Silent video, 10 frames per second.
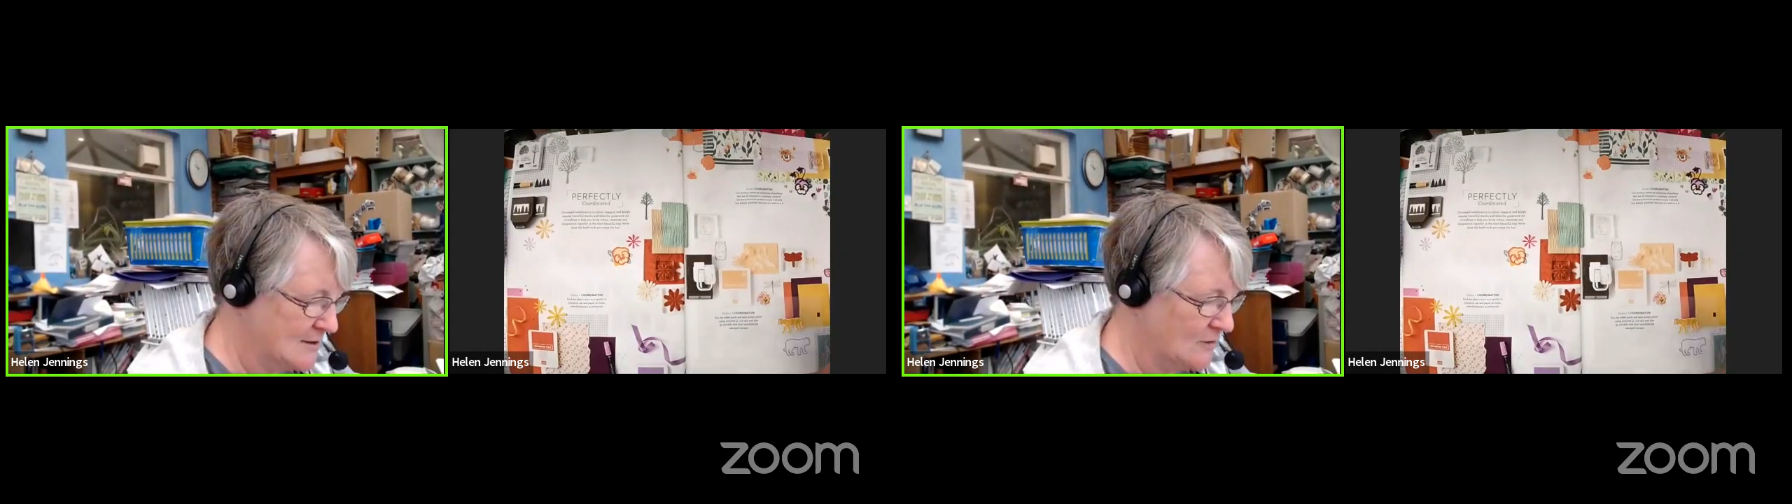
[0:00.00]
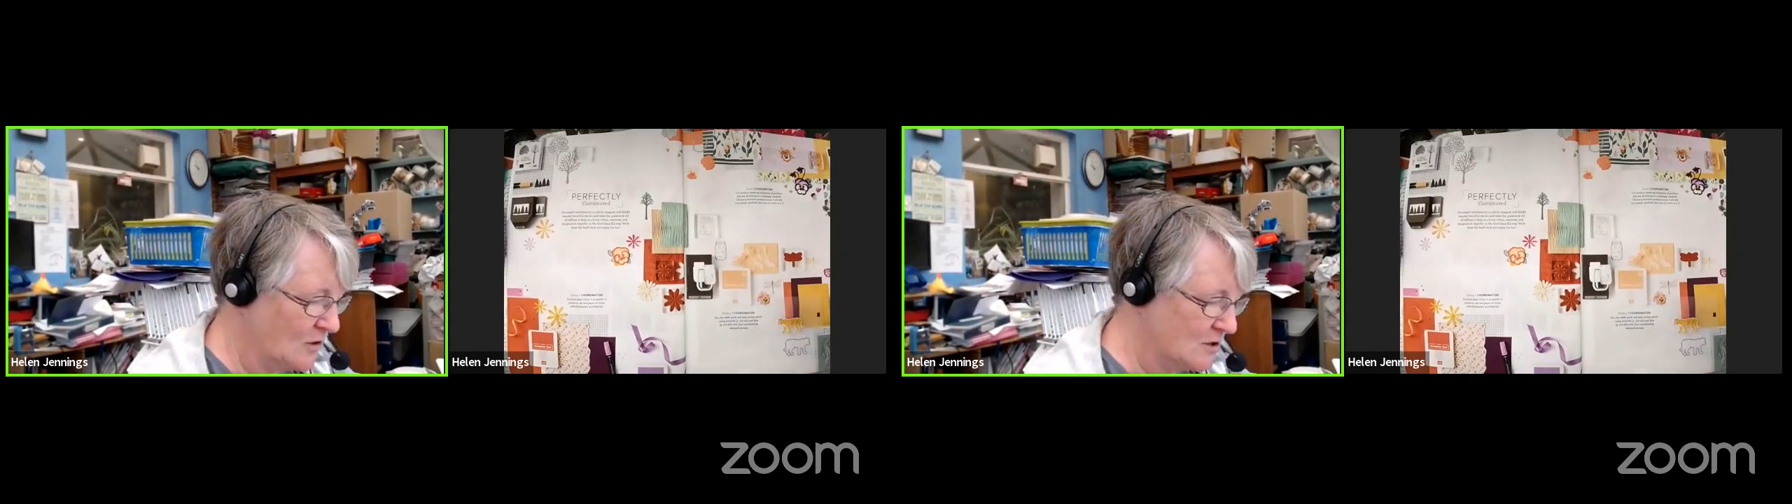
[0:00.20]

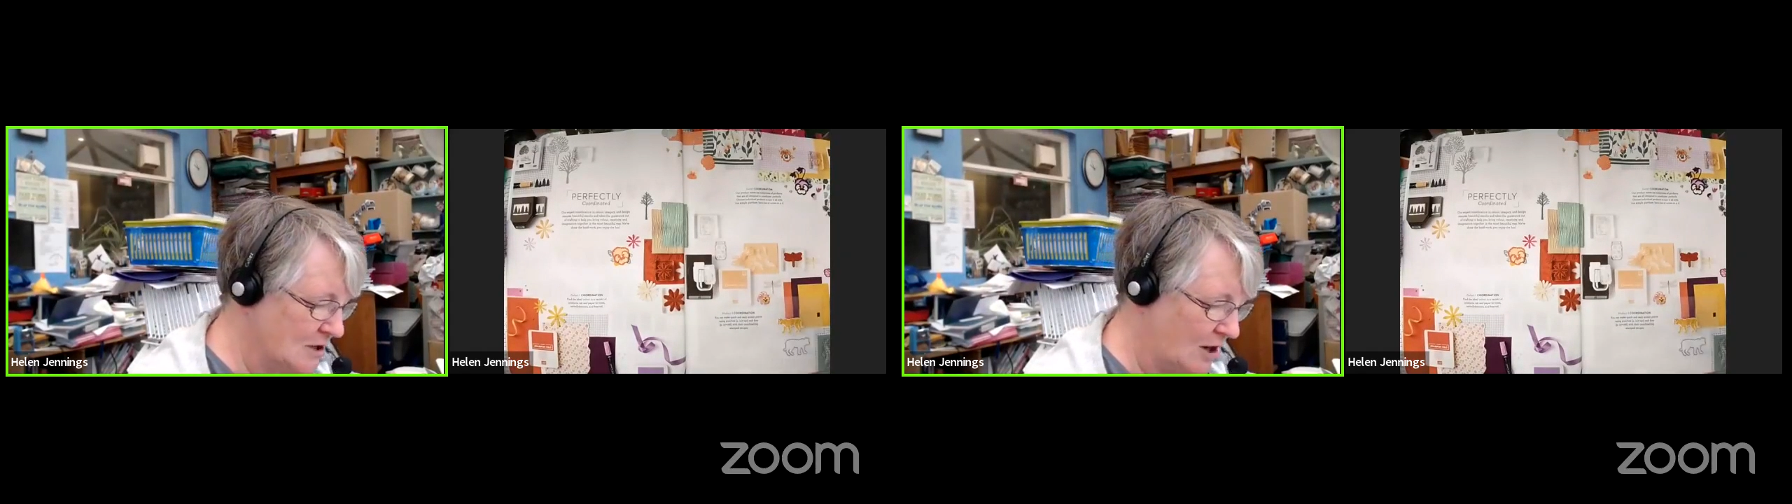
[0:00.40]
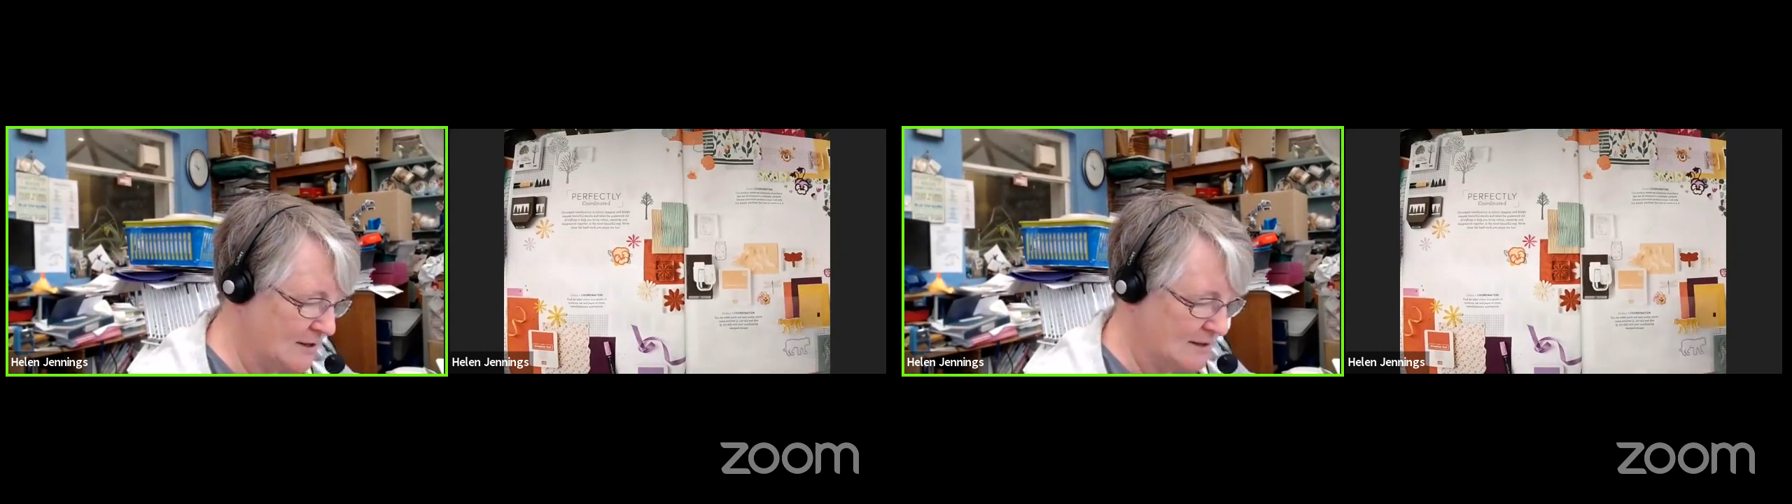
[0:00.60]
You've got
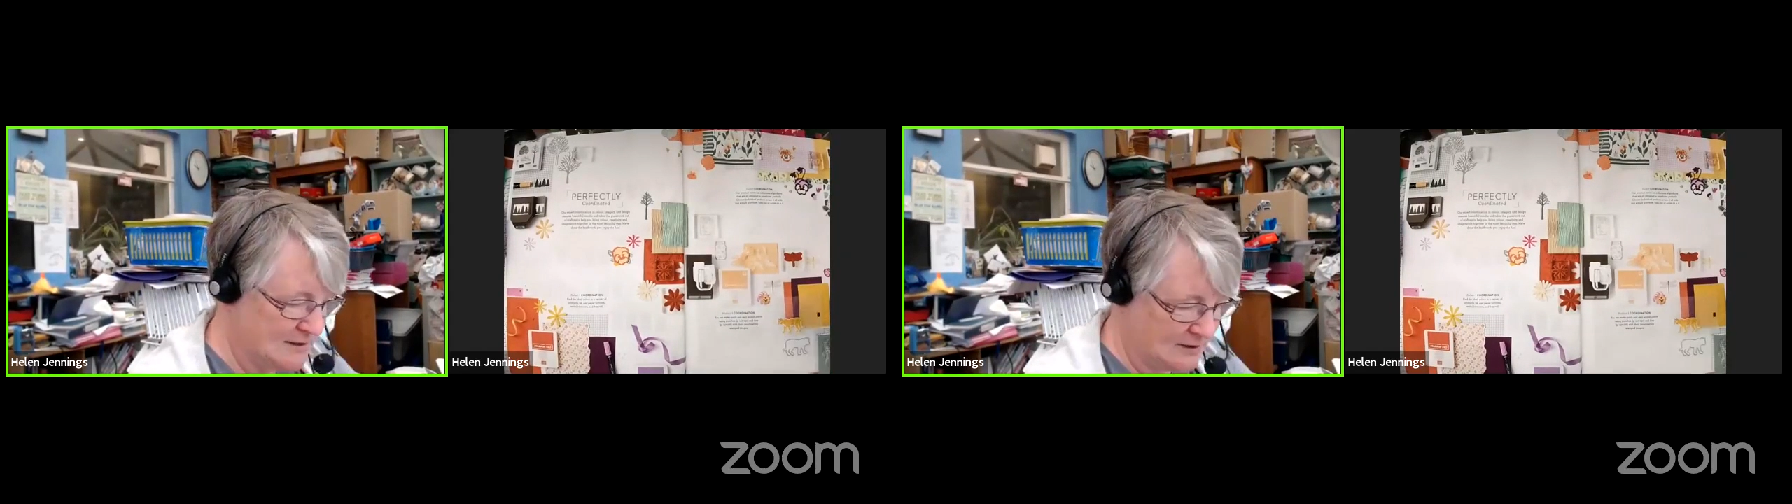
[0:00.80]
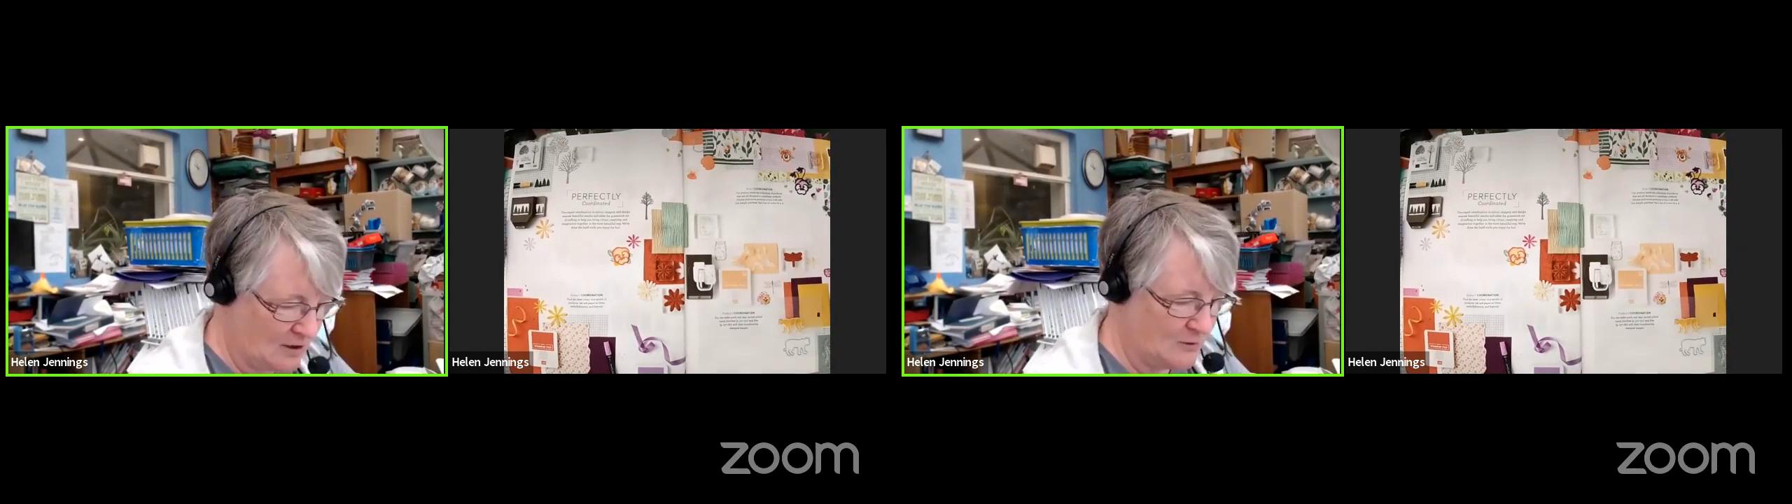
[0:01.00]
dies
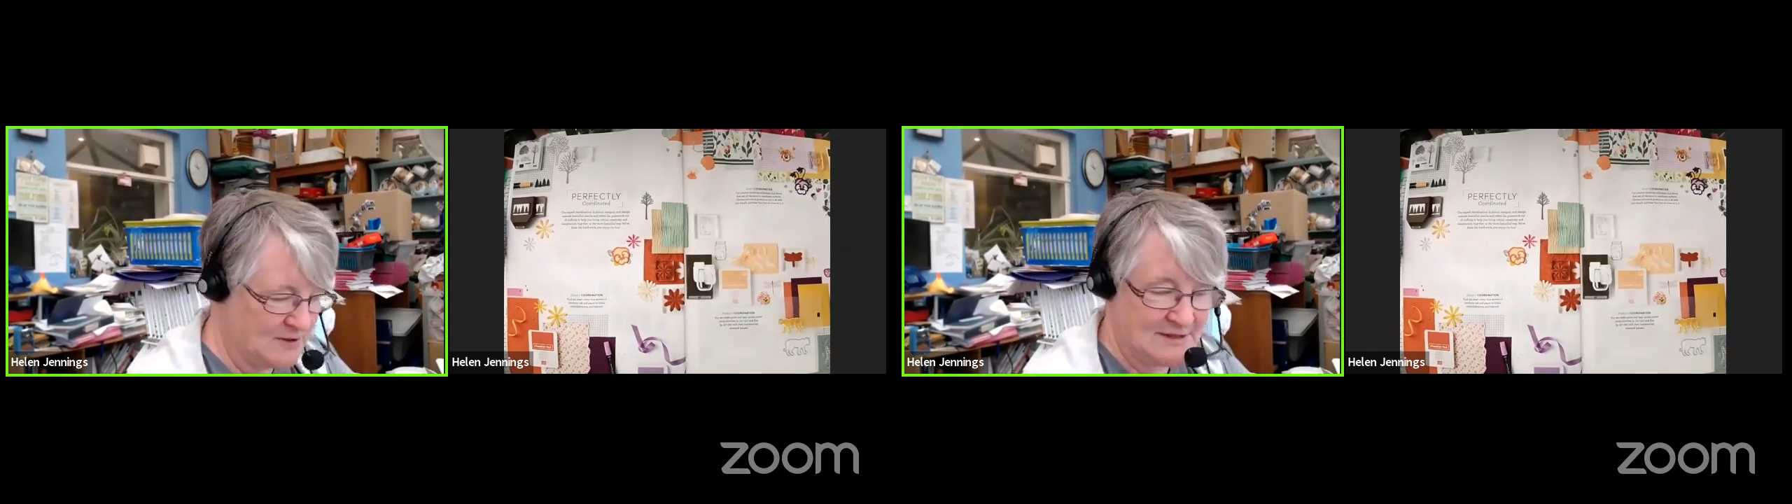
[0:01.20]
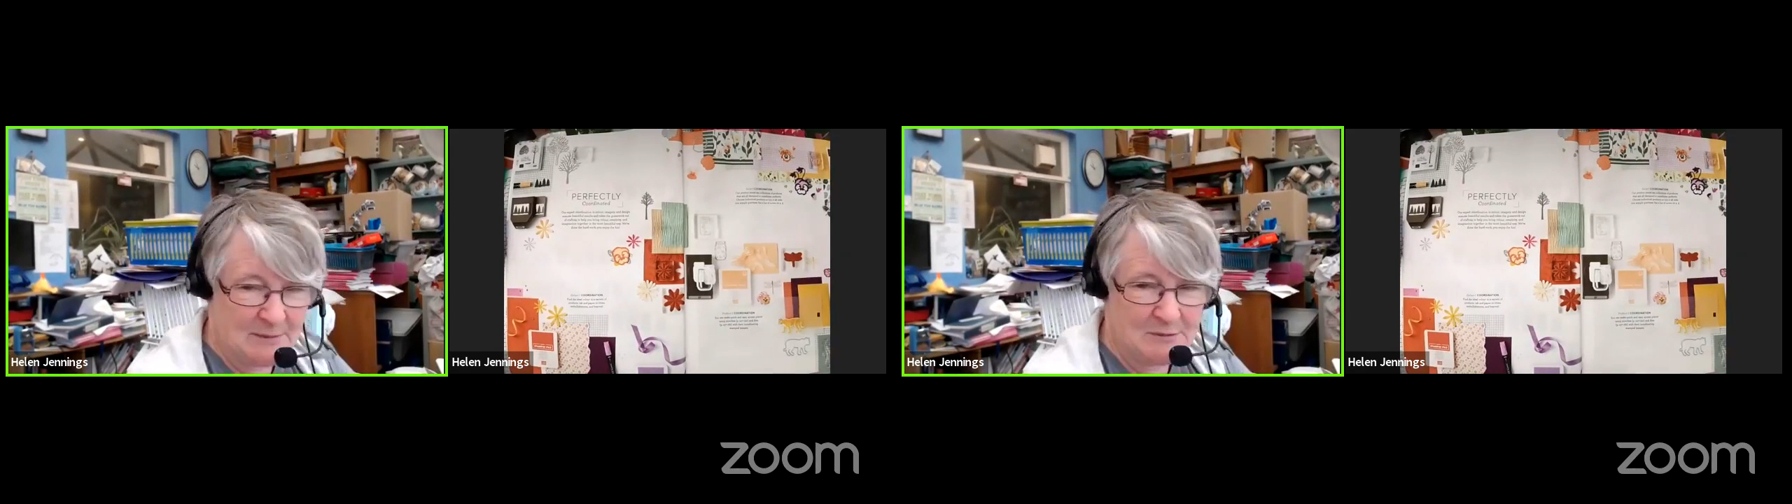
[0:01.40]
that go with
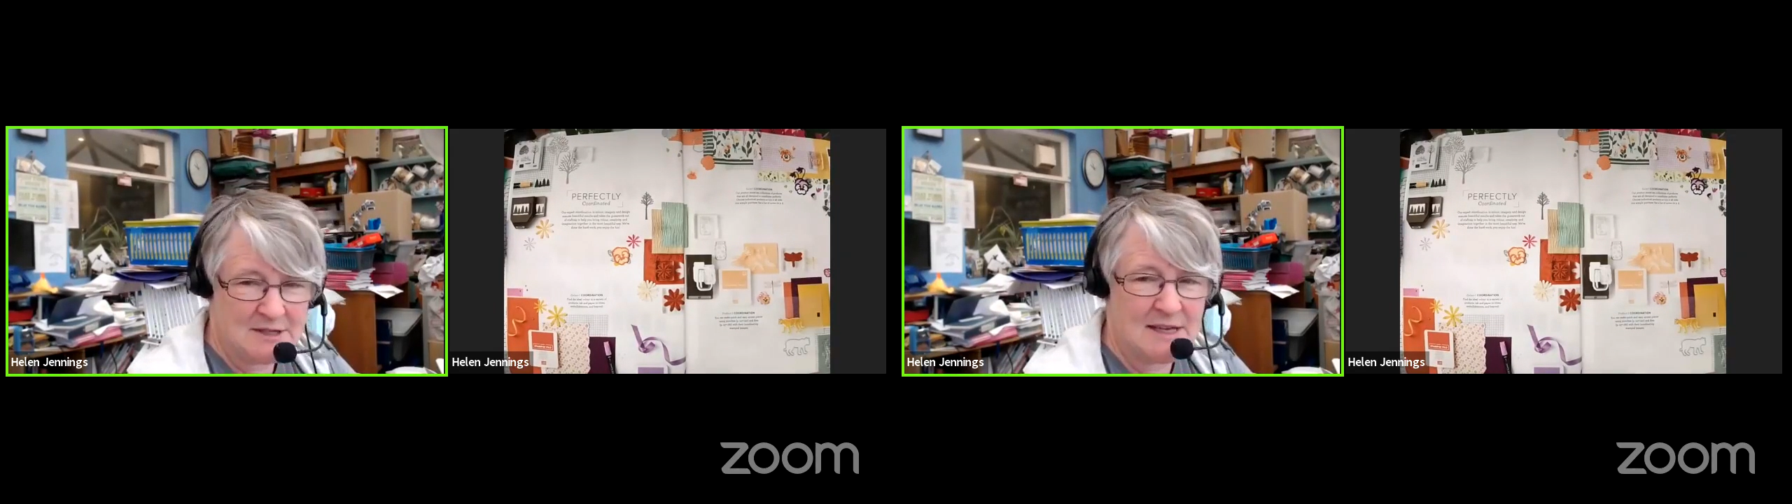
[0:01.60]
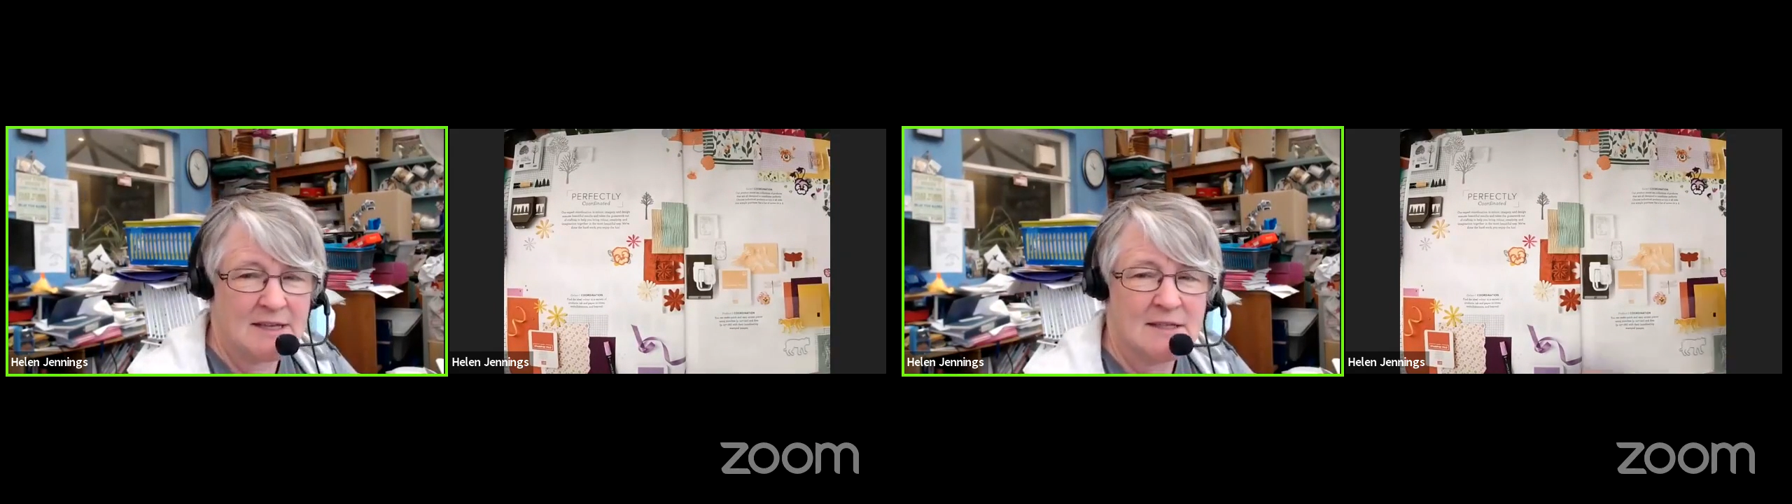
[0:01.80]
stamp
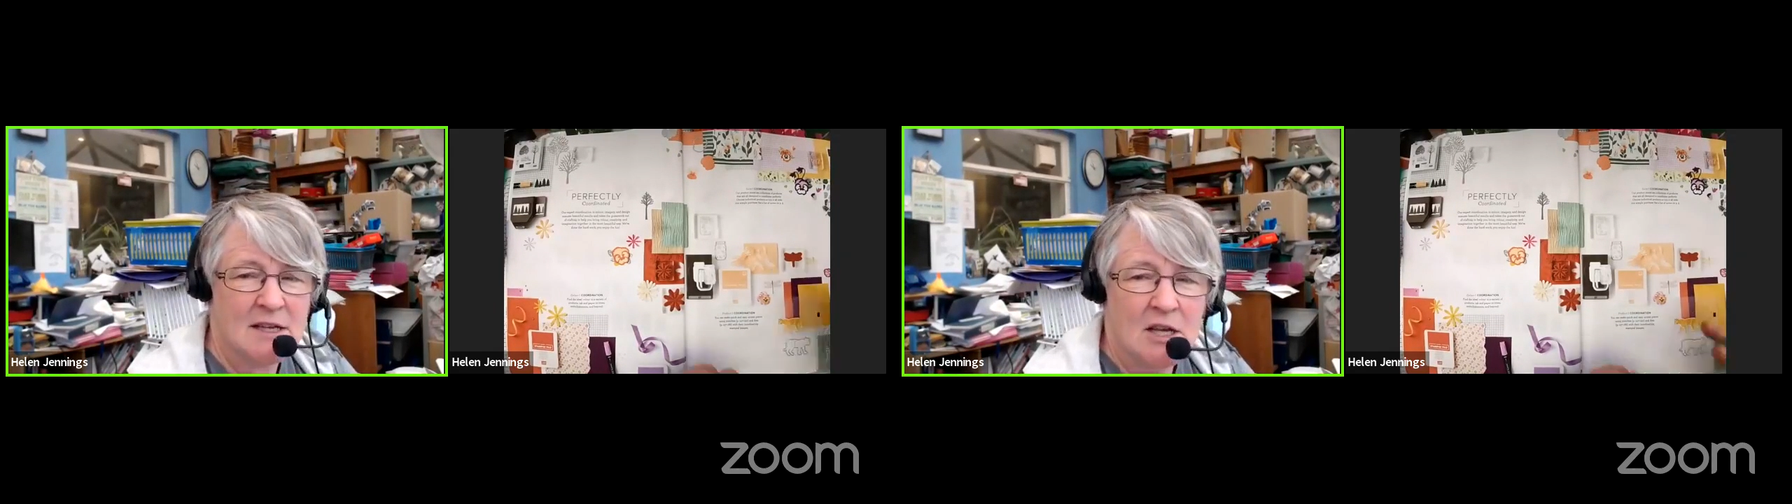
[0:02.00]
sets.